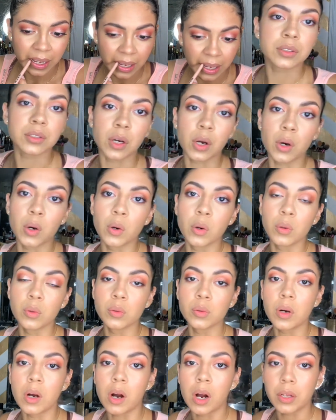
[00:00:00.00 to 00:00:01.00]
So
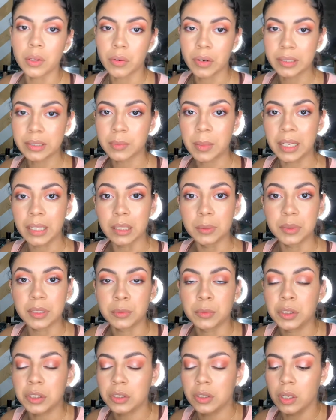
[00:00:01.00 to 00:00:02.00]
on the rest of my lips, I'm
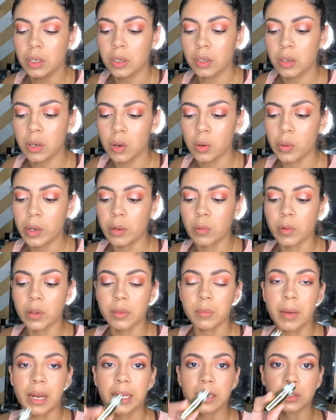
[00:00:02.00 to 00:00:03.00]
just gonna go in with
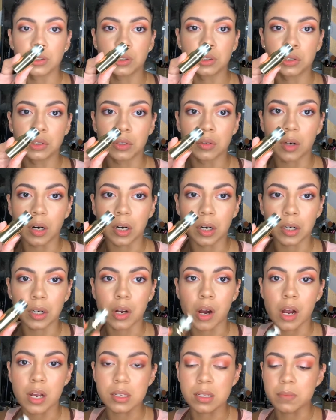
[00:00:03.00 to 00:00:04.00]
my Gerard
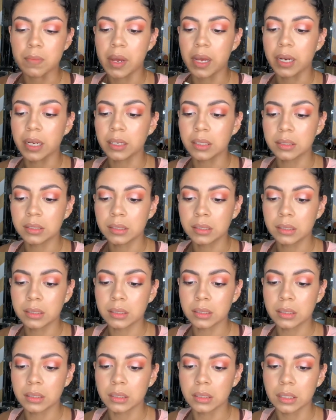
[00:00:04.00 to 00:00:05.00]
Cosmetics
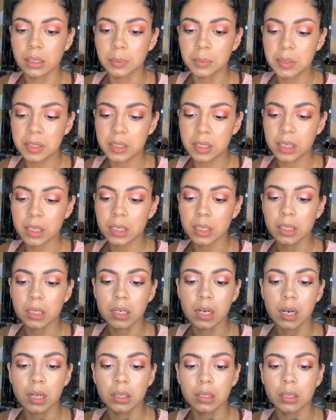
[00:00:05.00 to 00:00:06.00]
lipstick in the
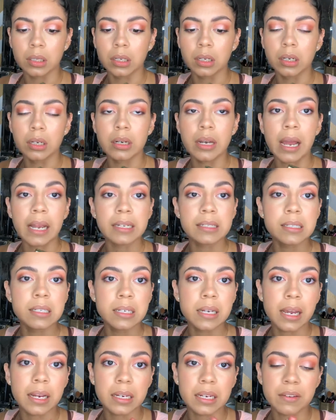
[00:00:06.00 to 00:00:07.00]
color
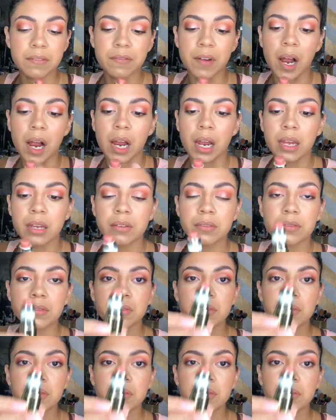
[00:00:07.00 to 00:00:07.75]
1995.